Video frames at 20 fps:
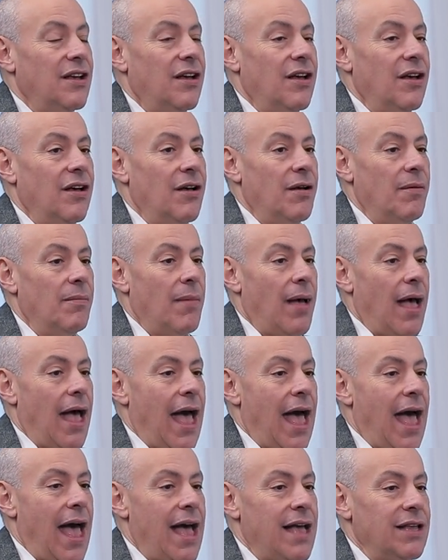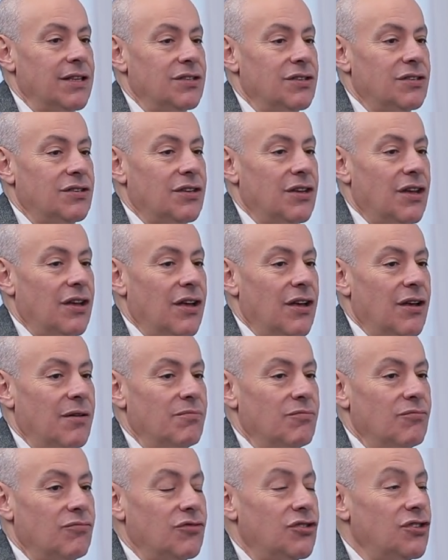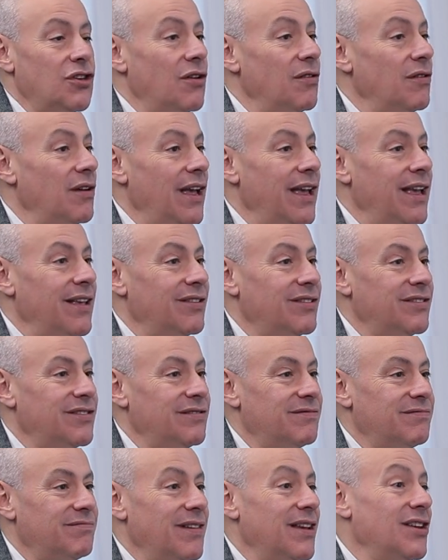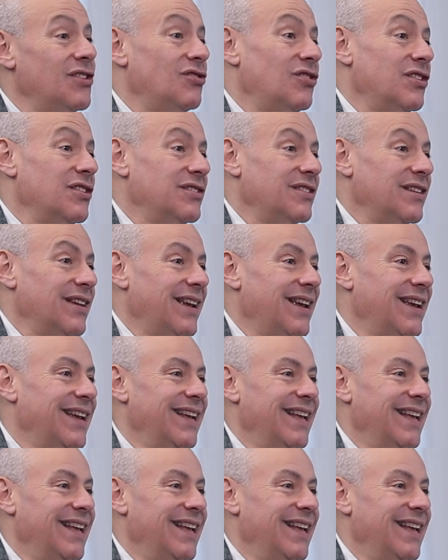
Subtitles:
and so it's interesting.